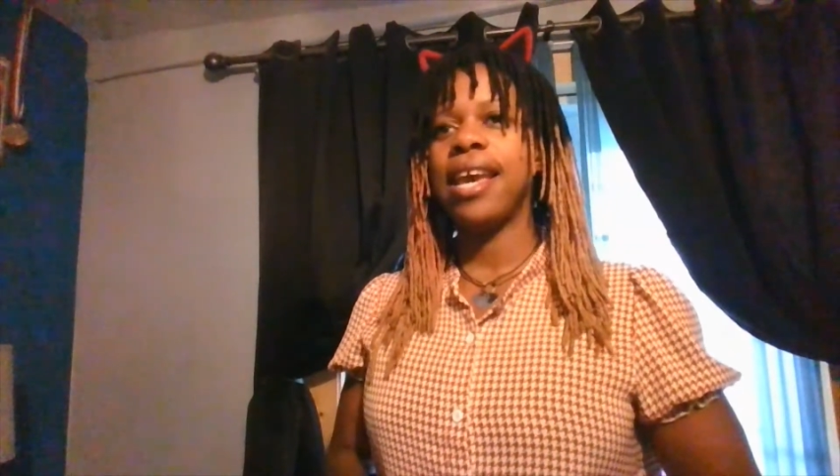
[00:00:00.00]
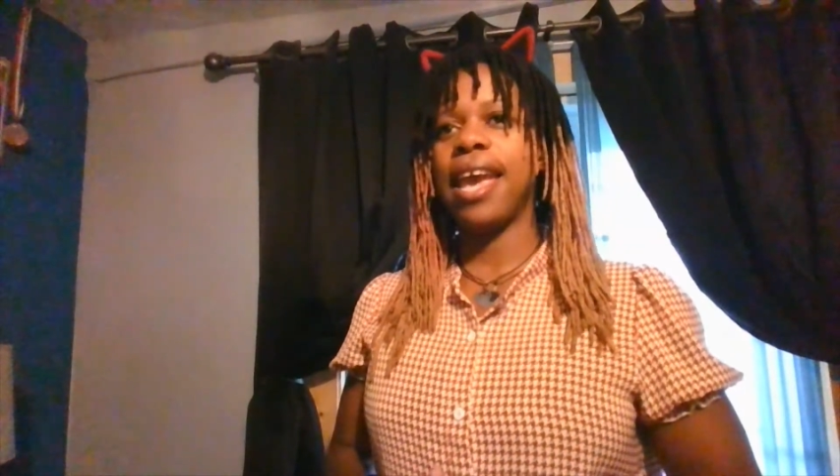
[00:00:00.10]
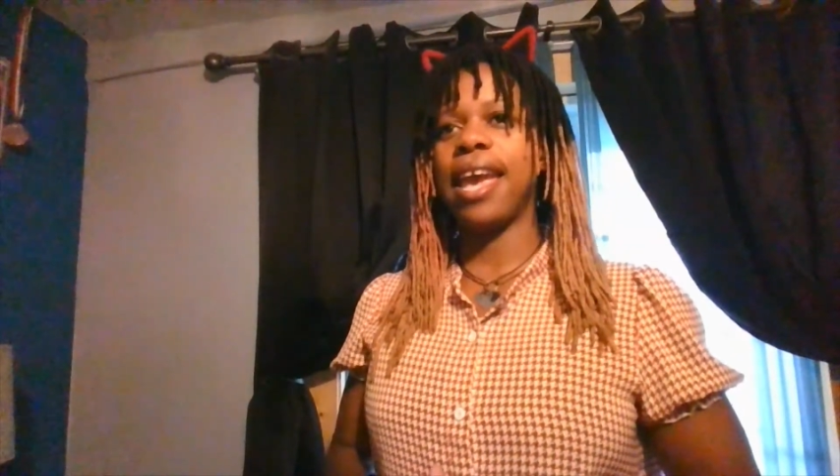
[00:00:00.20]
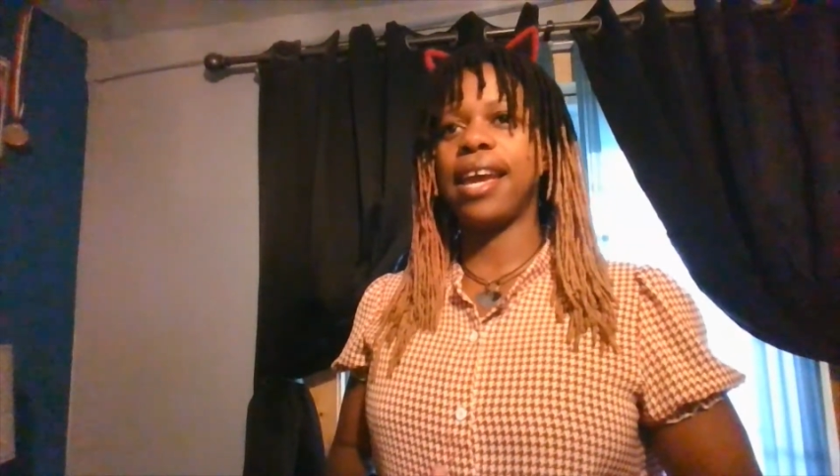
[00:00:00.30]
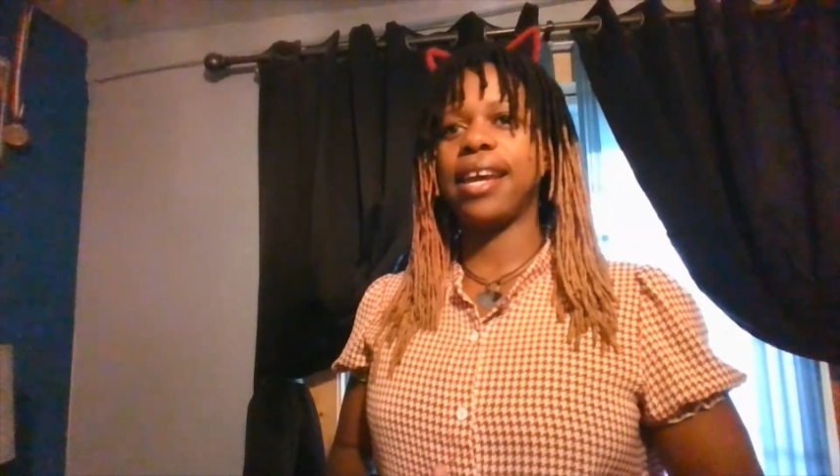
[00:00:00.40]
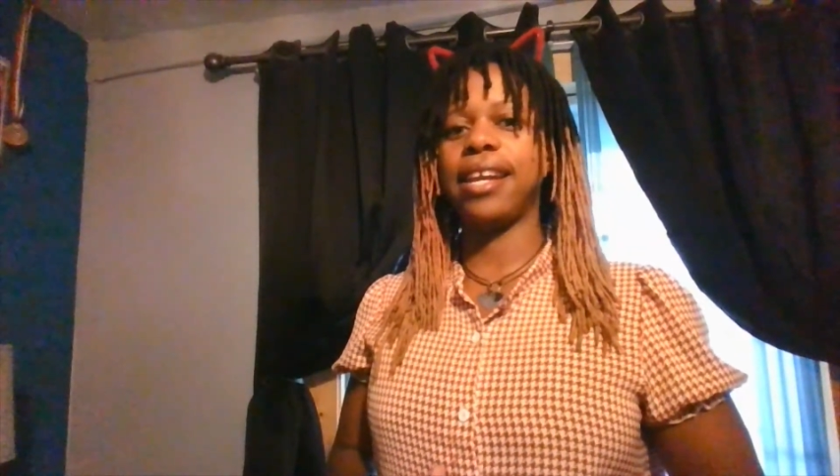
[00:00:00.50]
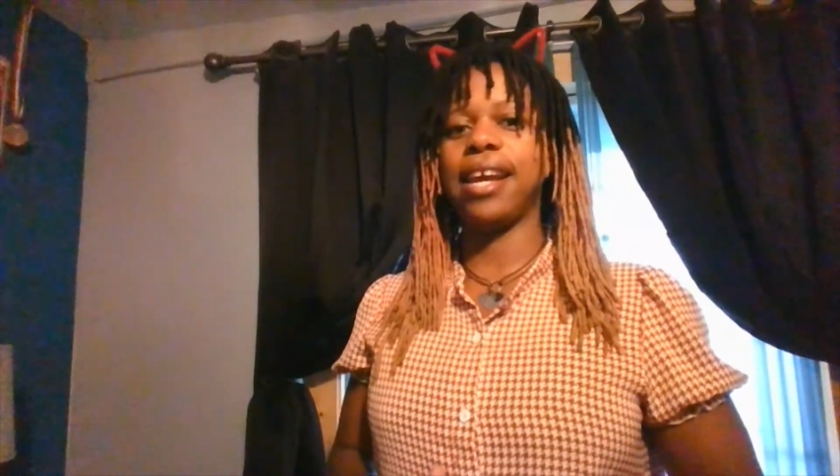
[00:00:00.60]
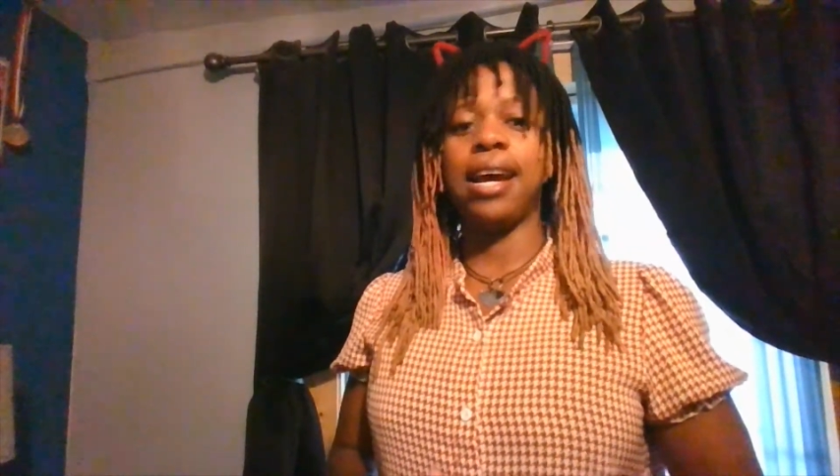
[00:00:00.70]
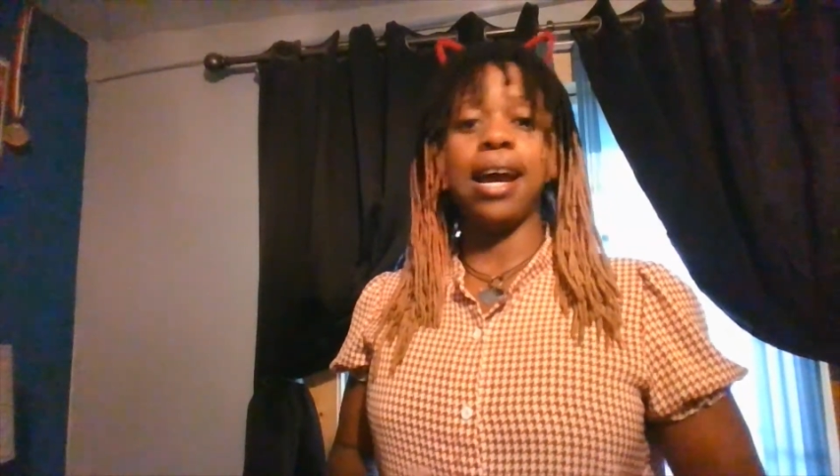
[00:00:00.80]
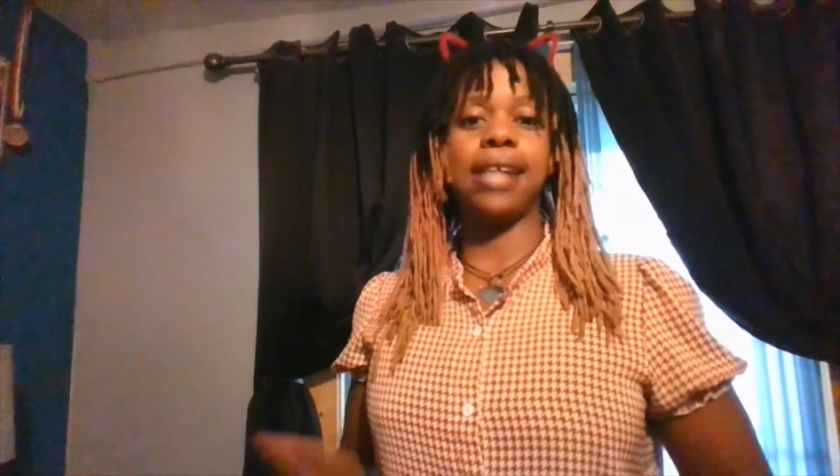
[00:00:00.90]
And
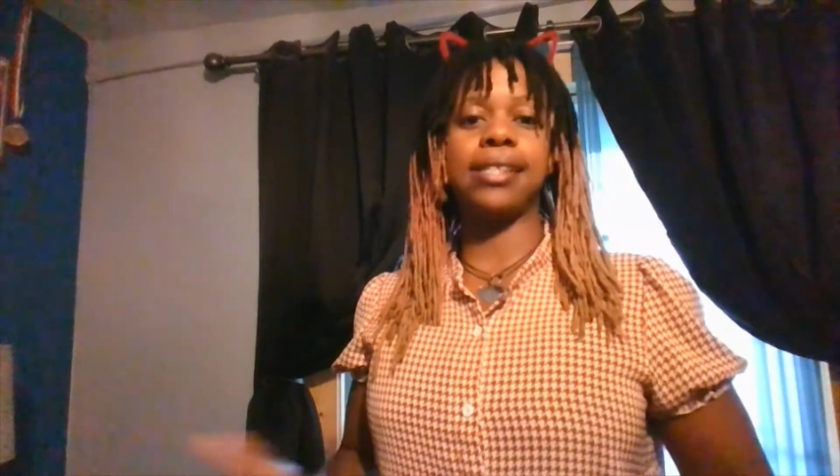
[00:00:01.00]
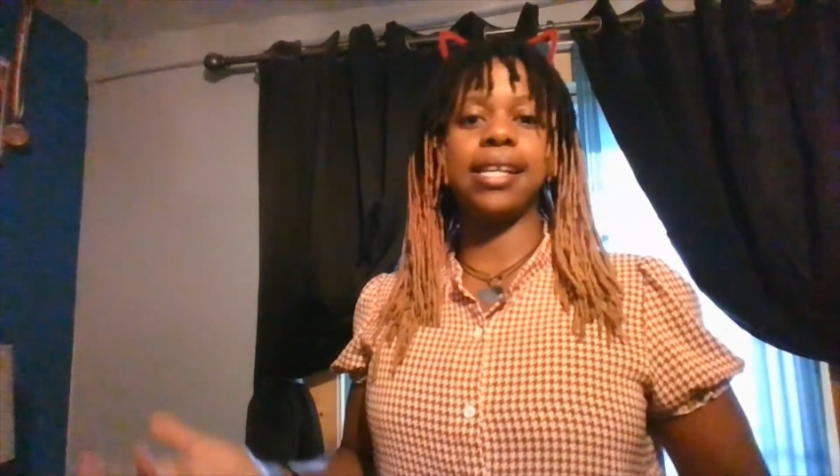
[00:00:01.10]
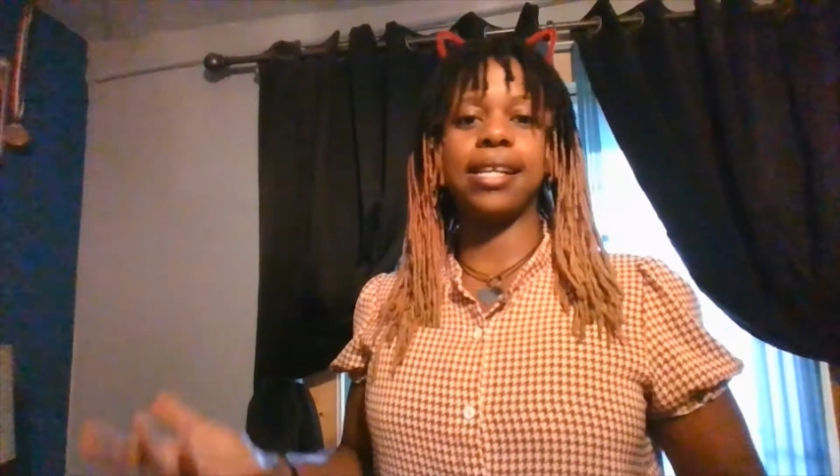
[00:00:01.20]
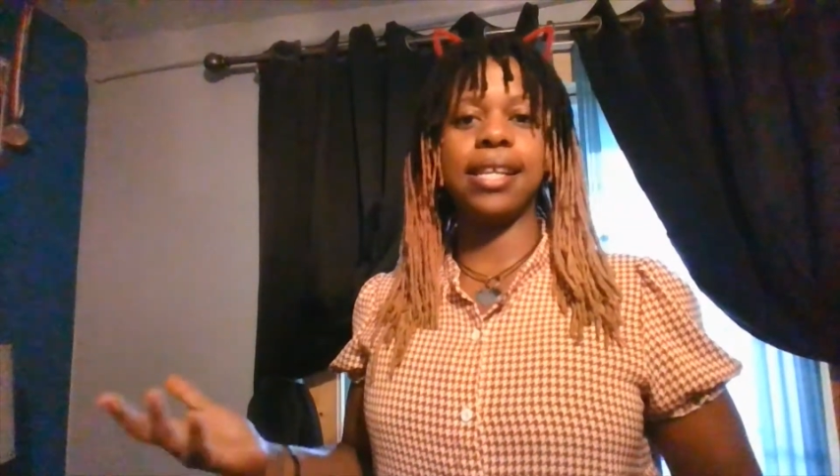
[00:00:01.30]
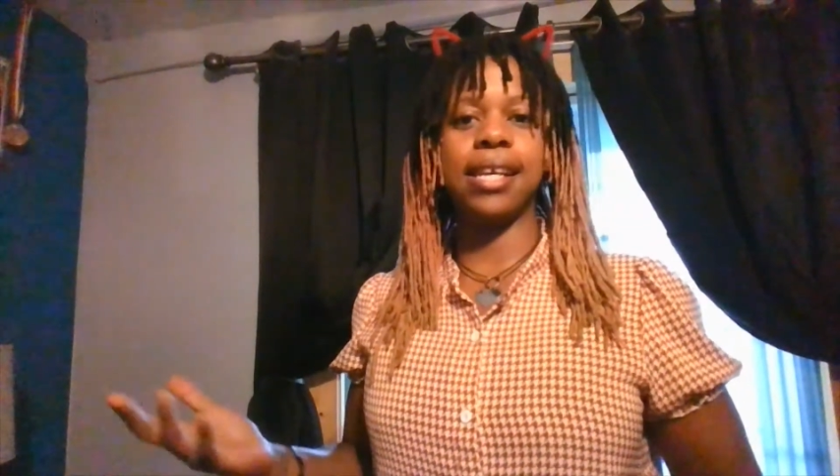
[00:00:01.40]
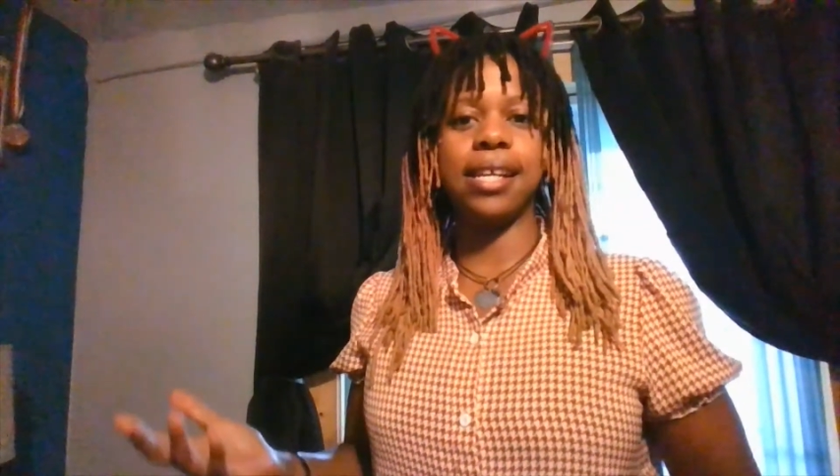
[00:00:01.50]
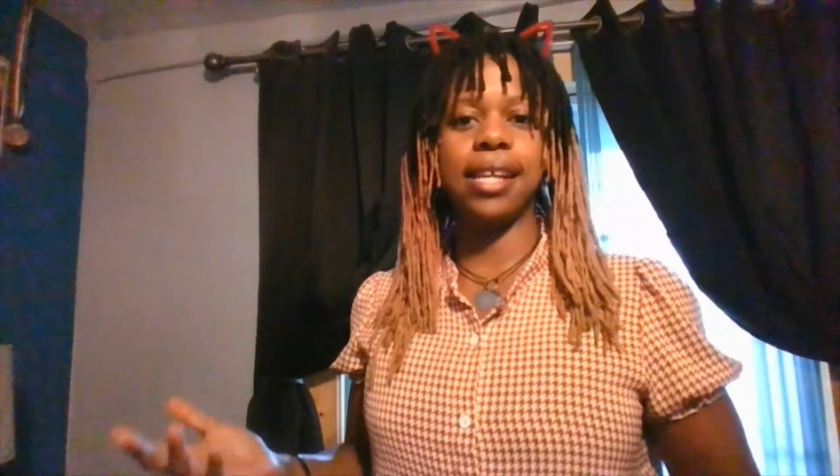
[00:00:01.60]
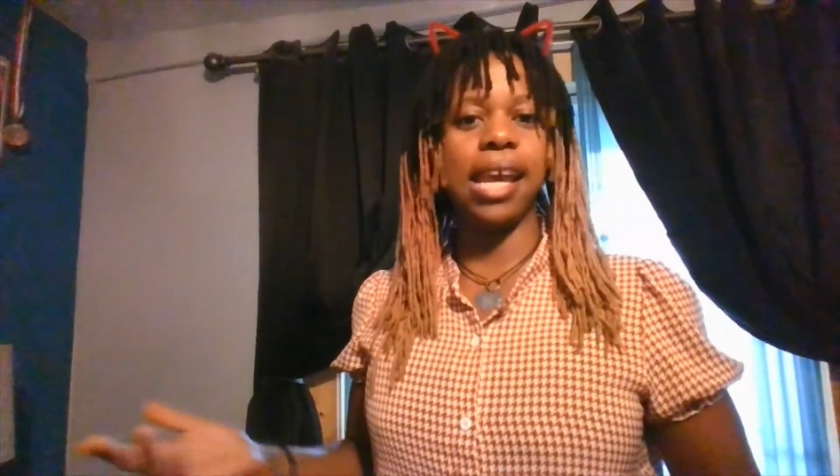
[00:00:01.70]
I said it then.